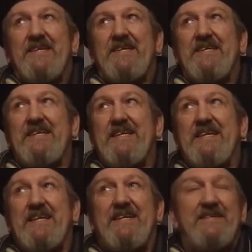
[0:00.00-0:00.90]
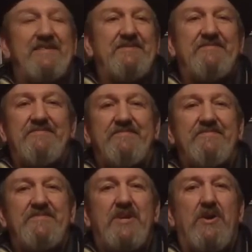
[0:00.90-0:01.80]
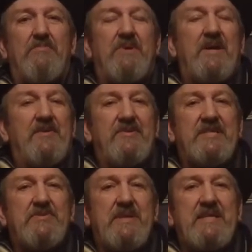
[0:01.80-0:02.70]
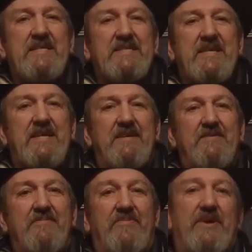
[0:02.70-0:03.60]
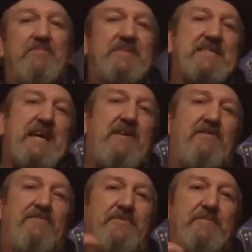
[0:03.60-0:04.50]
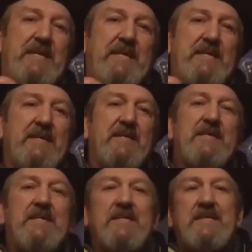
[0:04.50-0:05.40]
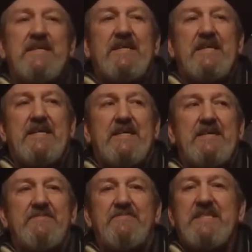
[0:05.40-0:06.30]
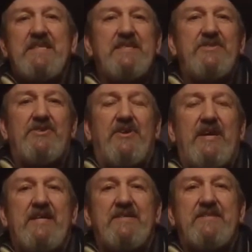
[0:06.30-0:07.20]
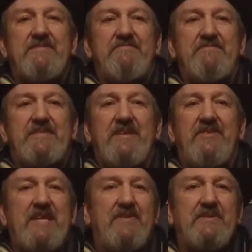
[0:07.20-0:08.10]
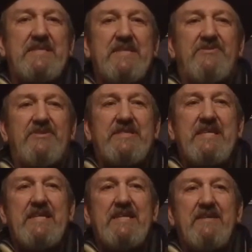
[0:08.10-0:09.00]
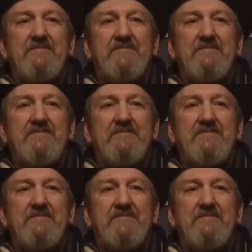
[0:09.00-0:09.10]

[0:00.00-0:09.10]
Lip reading: Yeah, no, this week is a thumbs down for me. Didn't enjoy it. Didn't think it was interesting.